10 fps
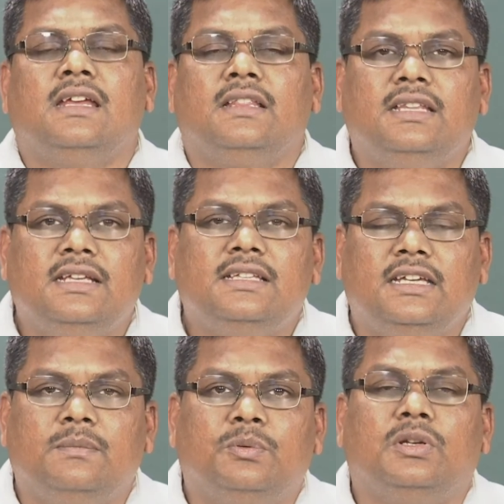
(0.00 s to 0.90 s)
this
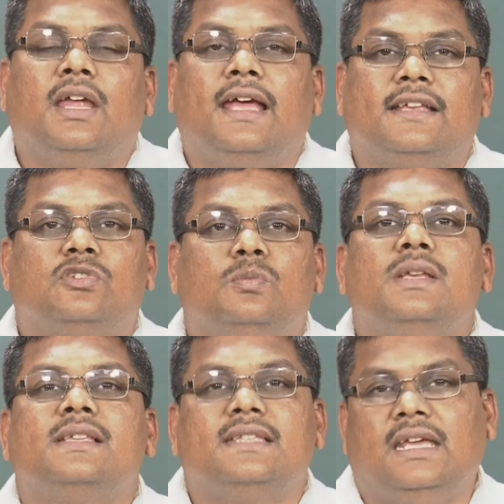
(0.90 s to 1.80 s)
input has to be
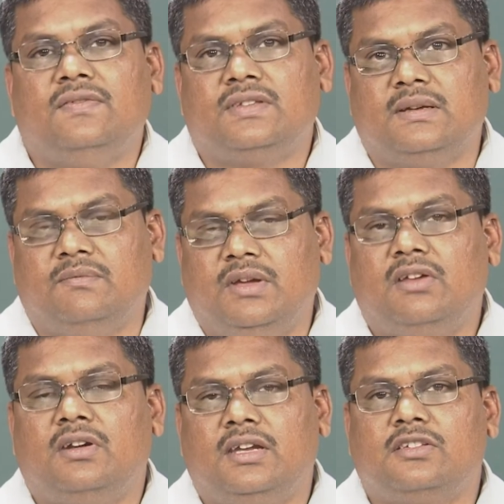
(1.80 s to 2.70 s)
safe somewhere,
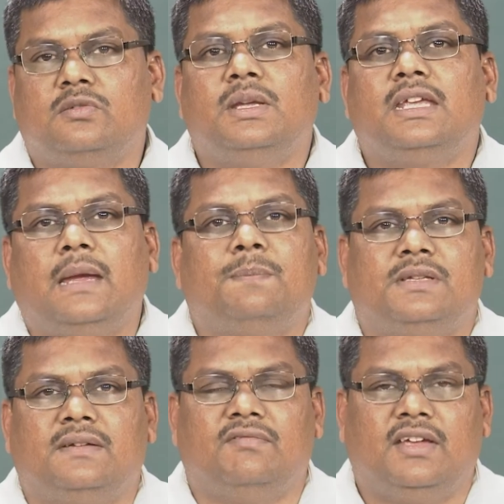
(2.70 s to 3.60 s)
or it has to be kept
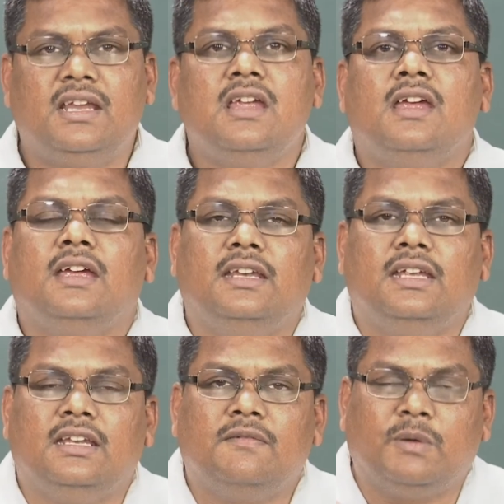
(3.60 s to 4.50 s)
somewhere
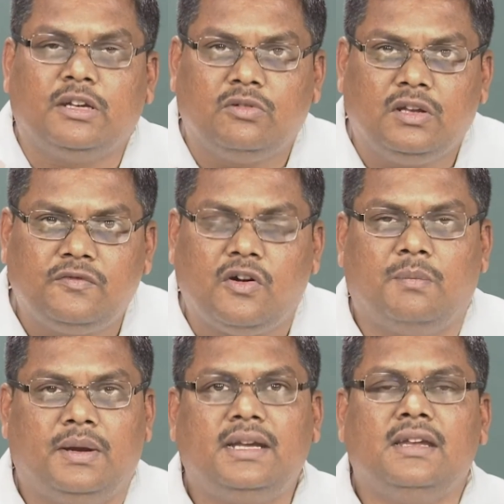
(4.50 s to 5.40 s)
in a particular
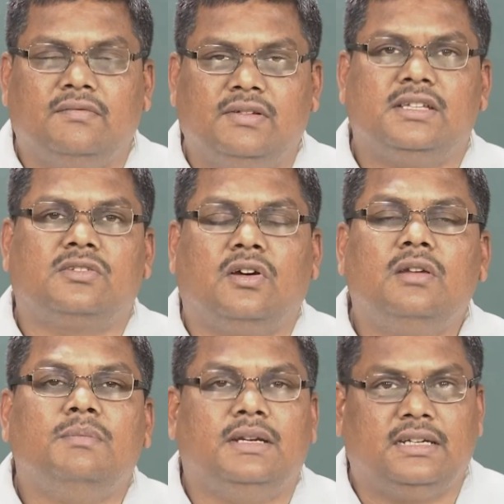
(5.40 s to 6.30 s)
format which is called
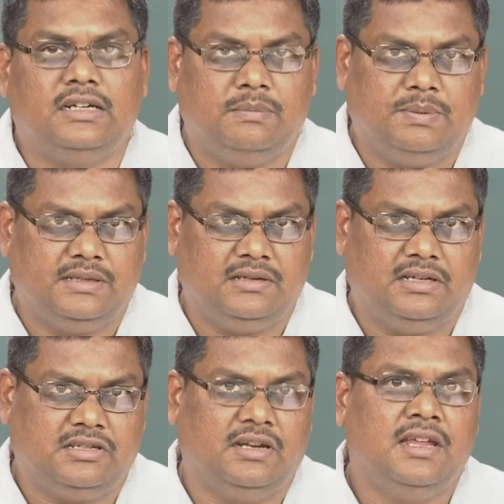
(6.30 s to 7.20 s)
mental
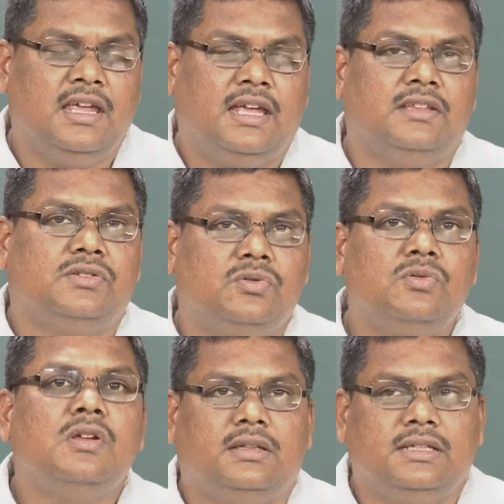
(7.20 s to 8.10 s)
representation. And
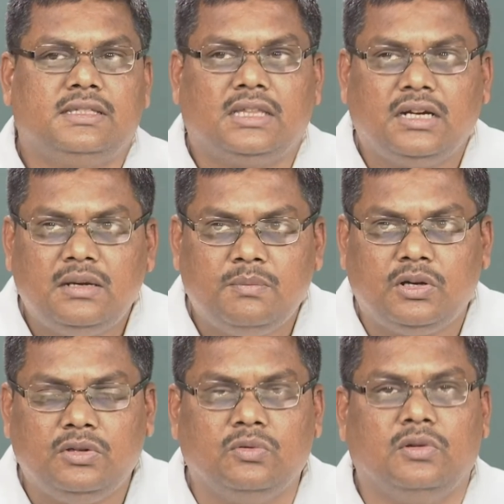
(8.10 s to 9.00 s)
so, this third
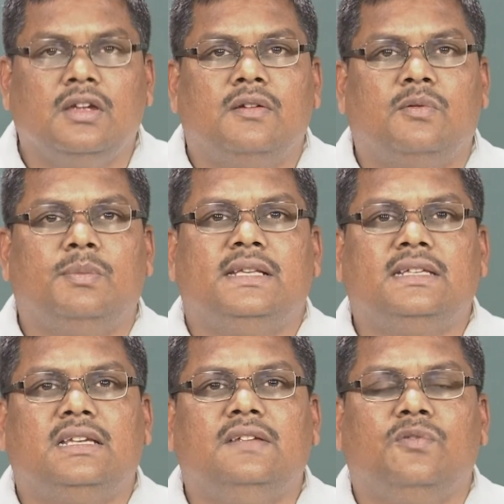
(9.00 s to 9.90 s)
module was
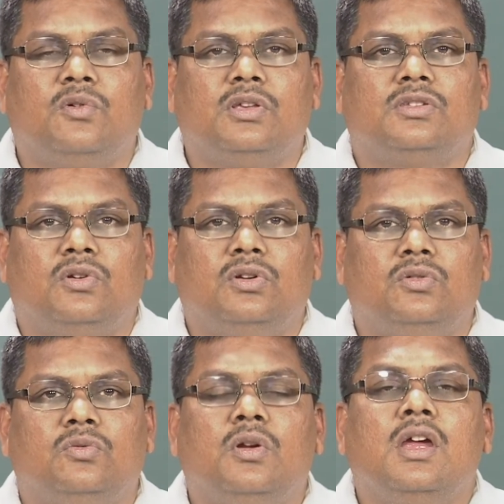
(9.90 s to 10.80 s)
basically focused on
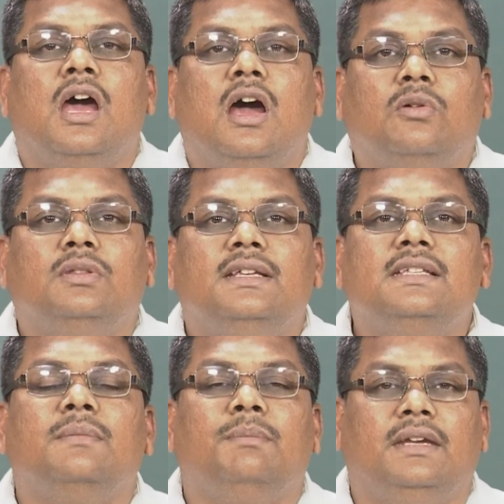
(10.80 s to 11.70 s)
to how
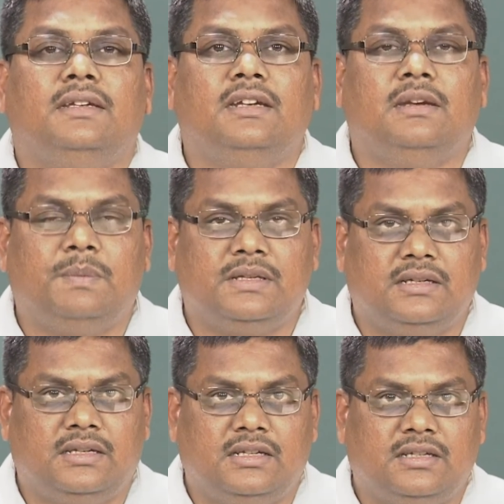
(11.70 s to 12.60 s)
this mental
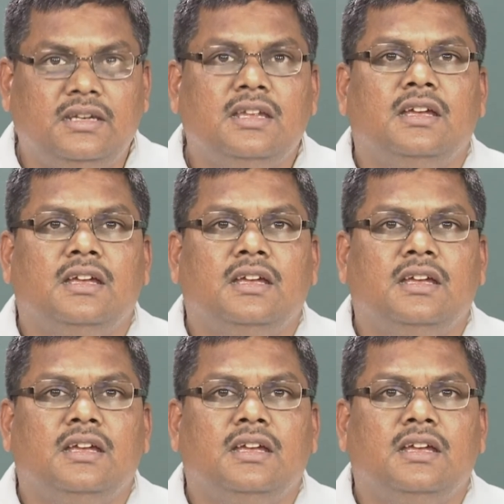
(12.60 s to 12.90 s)
representation